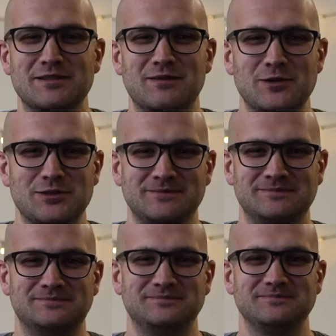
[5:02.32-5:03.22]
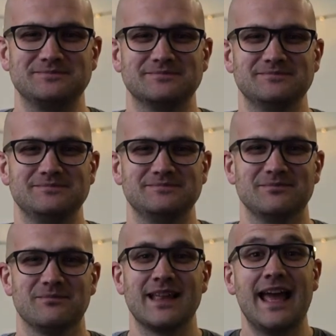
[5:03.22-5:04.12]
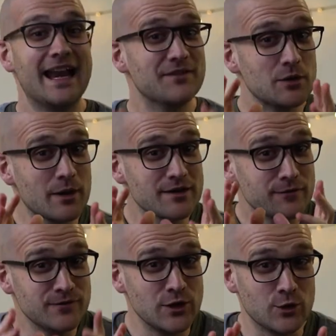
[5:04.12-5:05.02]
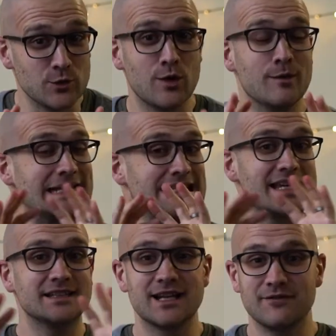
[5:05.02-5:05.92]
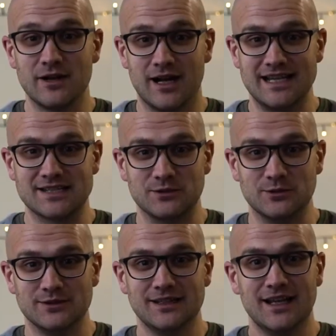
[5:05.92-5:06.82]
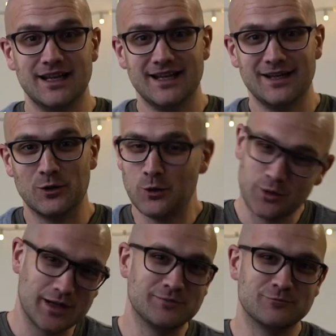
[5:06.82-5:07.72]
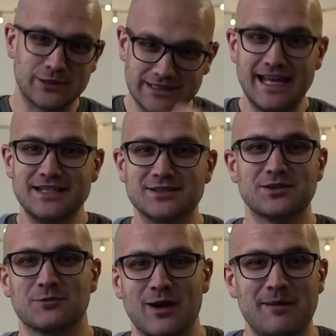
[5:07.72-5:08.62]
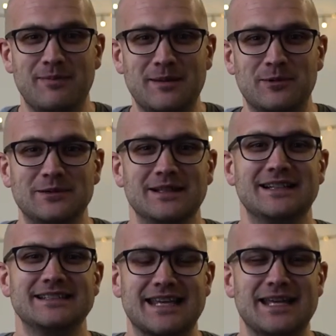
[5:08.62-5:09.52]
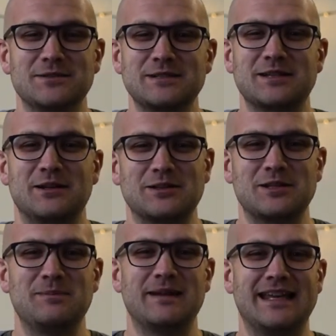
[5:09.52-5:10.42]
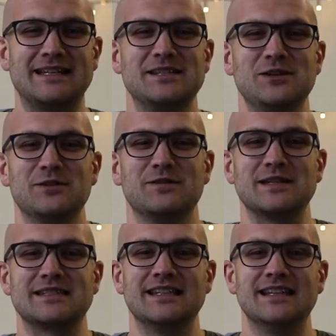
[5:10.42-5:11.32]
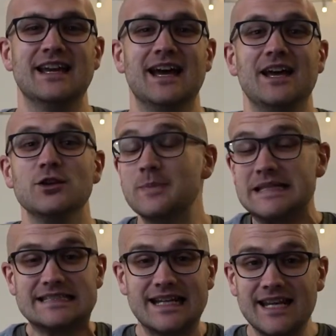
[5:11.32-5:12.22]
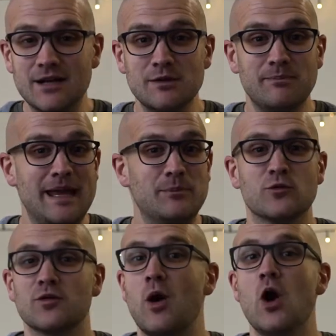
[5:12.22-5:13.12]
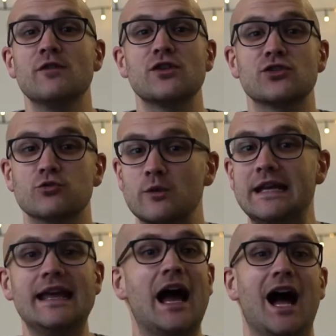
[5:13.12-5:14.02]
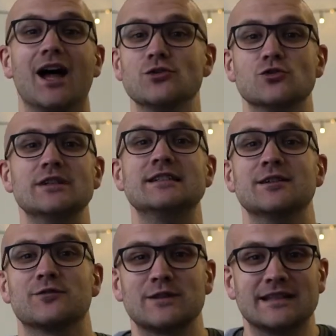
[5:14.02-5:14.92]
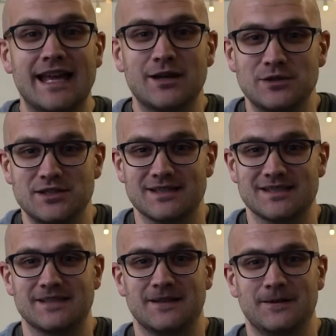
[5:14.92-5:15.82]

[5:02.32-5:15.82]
of ocean. And if you're one of the few who excel enough at high school, or are related to the right people to get you a scholarship and get to university, you'll be studying with people from over 300 different languages.